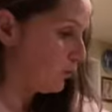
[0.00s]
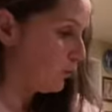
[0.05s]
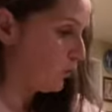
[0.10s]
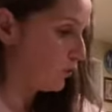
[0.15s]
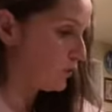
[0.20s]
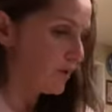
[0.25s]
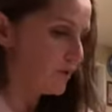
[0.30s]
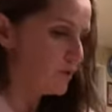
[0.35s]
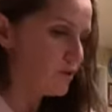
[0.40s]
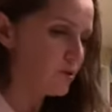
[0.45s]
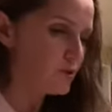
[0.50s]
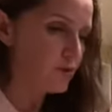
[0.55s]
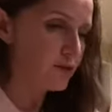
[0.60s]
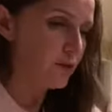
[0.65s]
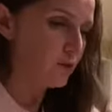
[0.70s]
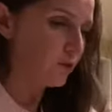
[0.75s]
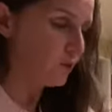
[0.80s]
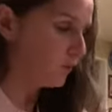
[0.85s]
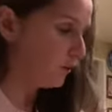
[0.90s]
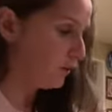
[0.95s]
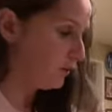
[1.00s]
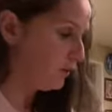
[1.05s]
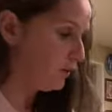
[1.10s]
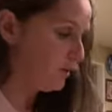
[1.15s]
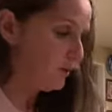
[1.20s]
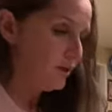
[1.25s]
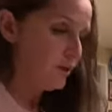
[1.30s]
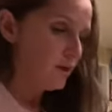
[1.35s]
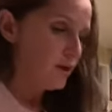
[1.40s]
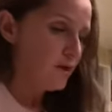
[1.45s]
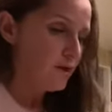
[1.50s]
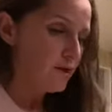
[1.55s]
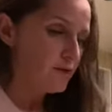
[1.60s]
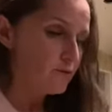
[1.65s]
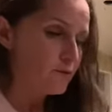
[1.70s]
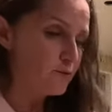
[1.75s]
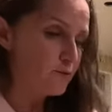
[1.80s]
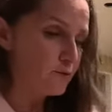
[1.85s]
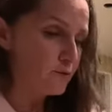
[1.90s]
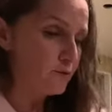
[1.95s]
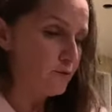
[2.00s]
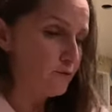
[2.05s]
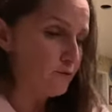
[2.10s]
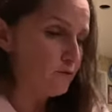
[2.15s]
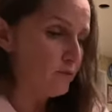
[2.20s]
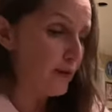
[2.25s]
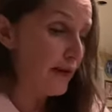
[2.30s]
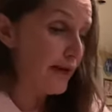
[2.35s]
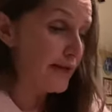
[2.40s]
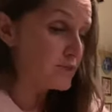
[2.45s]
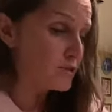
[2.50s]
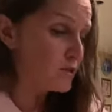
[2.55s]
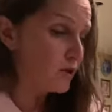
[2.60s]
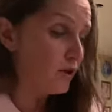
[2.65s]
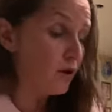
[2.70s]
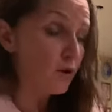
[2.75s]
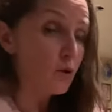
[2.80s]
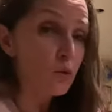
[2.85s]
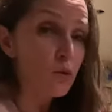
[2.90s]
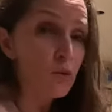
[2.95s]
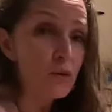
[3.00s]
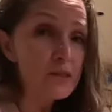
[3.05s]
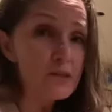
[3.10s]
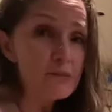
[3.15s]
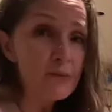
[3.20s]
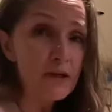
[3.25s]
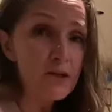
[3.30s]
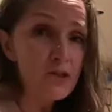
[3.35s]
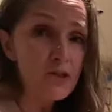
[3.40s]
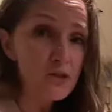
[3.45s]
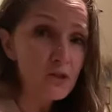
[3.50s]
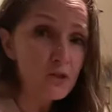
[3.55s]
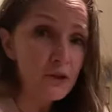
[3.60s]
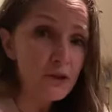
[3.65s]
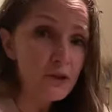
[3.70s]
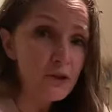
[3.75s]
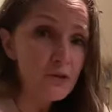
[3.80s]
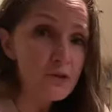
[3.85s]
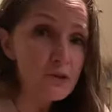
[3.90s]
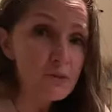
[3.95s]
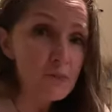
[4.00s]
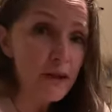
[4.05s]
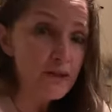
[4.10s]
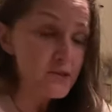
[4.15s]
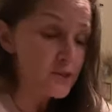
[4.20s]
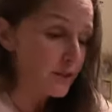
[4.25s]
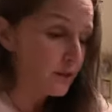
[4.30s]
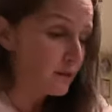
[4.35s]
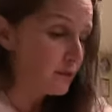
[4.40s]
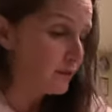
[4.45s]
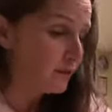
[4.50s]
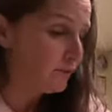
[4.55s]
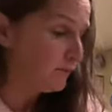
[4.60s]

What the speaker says: oil. You can use any oil. But I always make sure I use butter